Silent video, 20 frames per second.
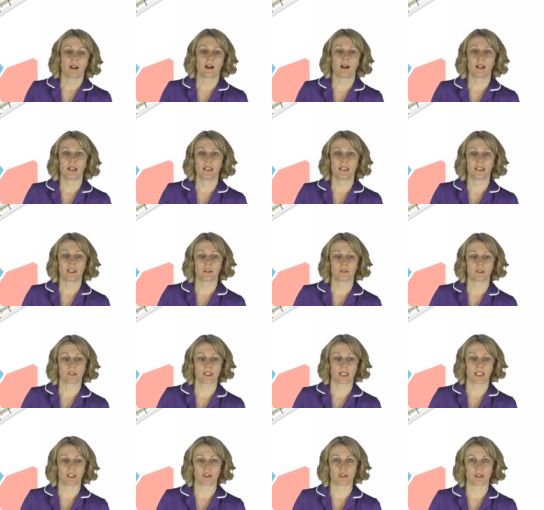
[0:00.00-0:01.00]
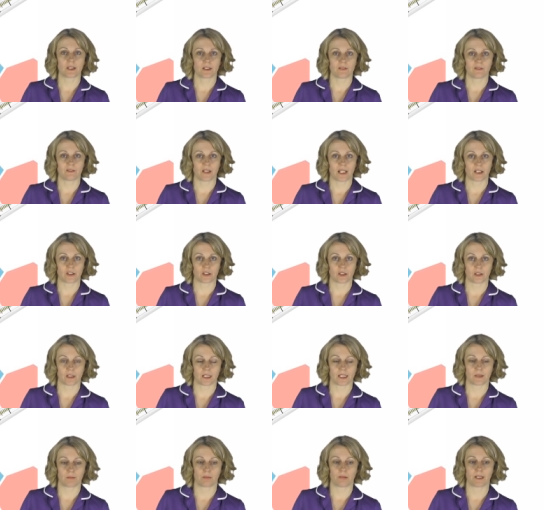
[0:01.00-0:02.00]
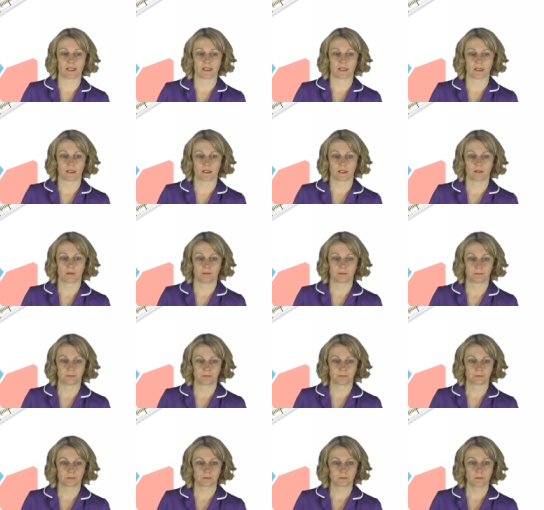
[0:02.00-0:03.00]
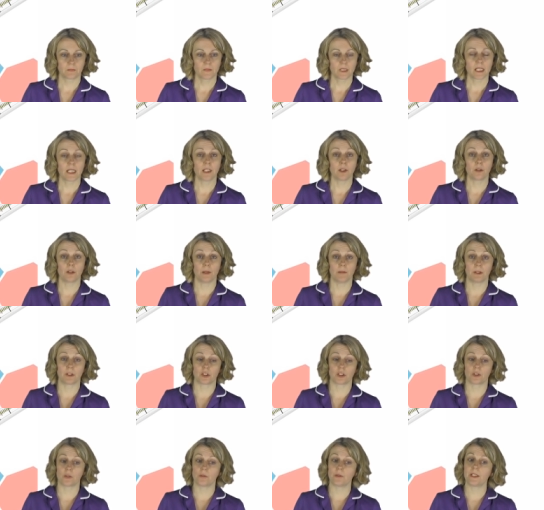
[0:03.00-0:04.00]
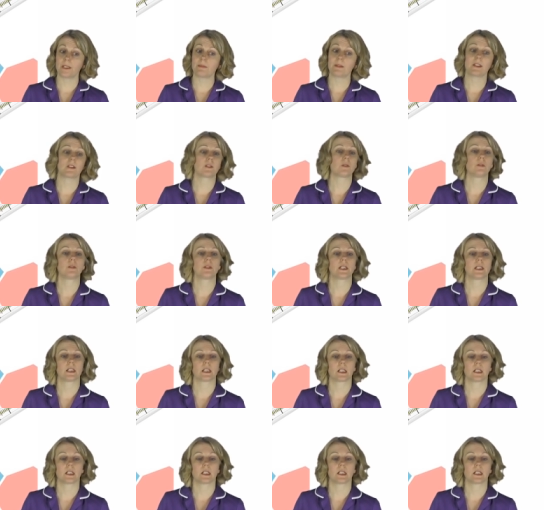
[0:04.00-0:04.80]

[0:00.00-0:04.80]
highly contagious infection is present. Equipment should always be stored in